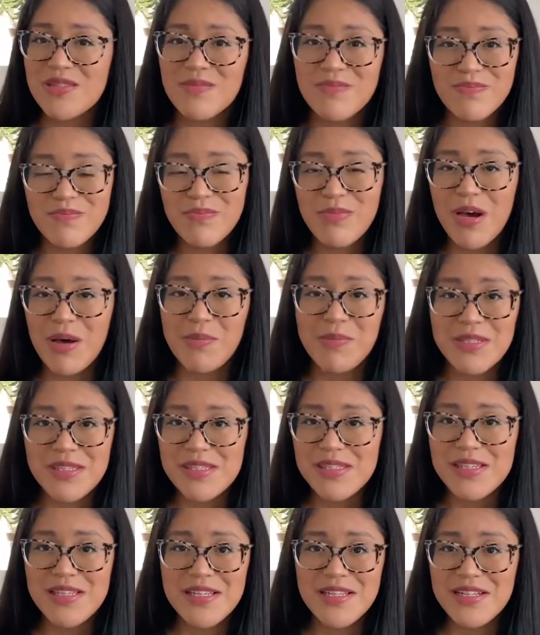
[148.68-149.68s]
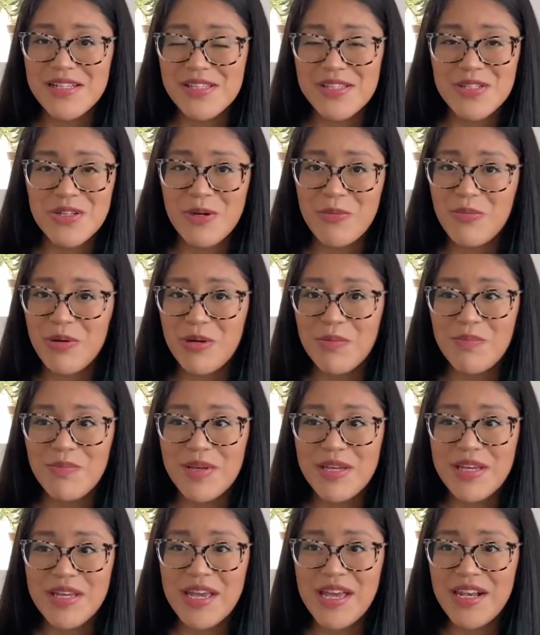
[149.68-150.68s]
pop this in and start
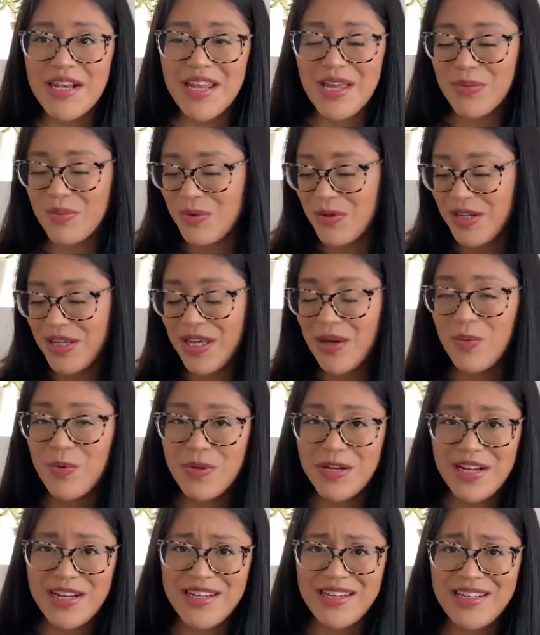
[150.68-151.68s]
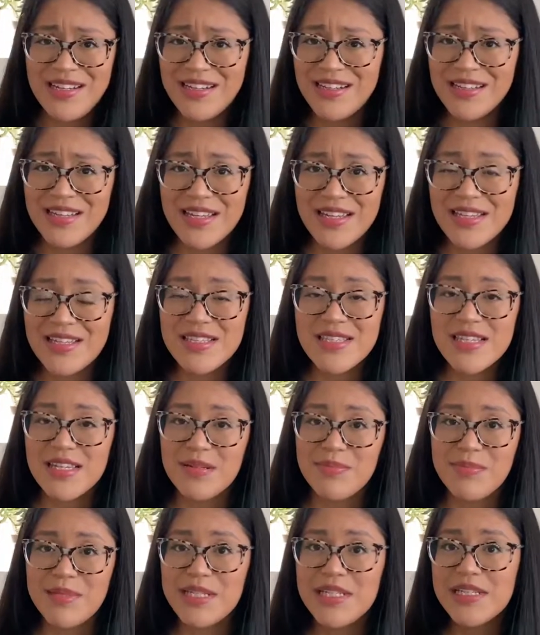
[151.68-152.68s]
pumping, and I would get what I need in like
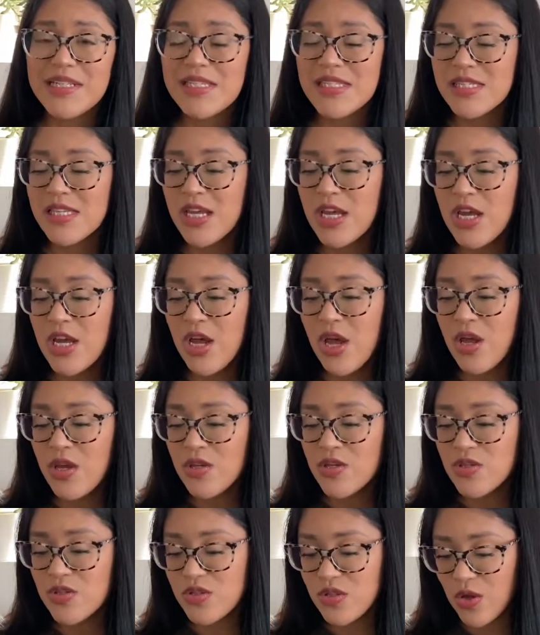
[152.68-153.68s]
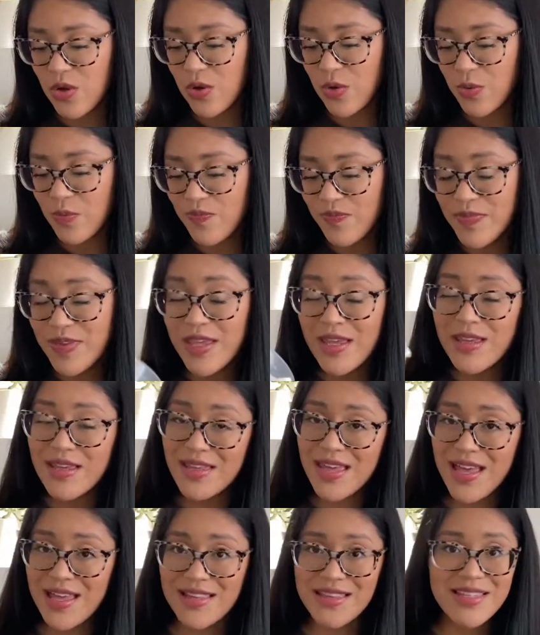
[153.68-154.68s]
10 minutes. So
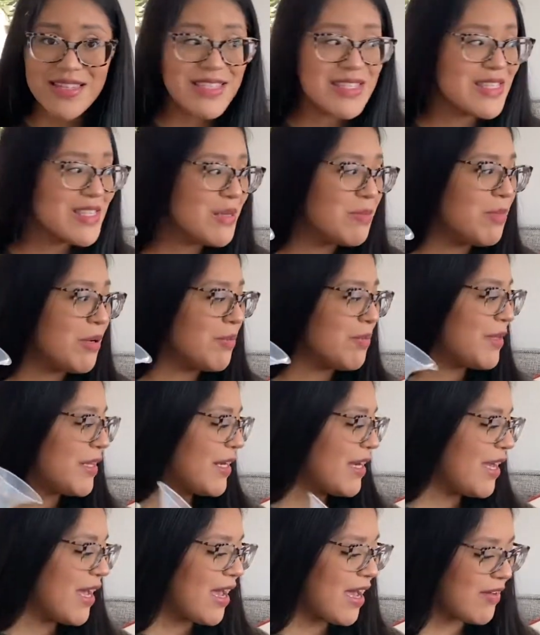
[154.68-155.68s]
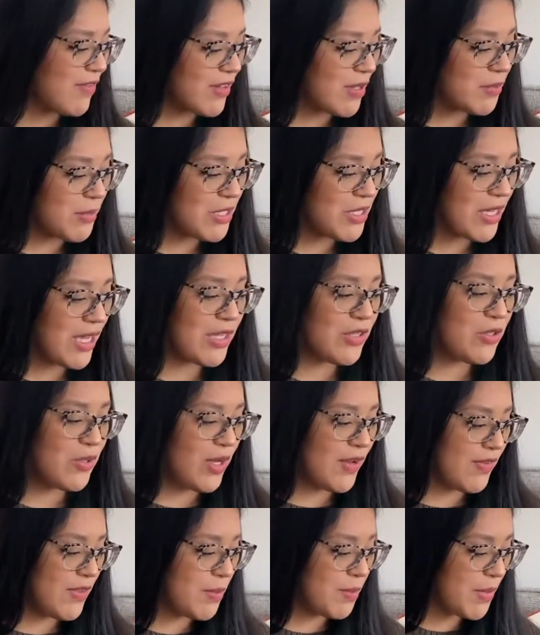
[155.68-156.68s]
yeah, this is the pump that I have. I do
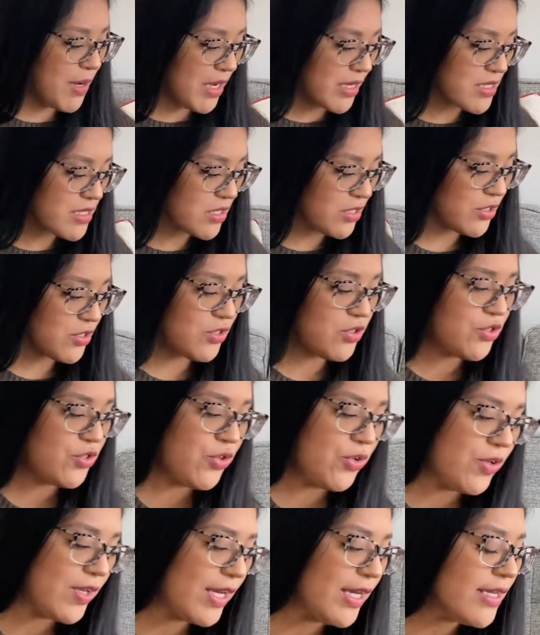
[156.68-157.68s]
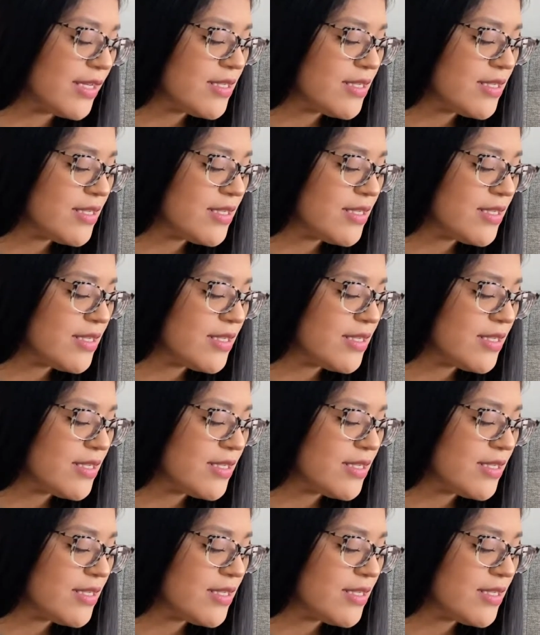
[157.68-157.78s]
have the box here to show you guys.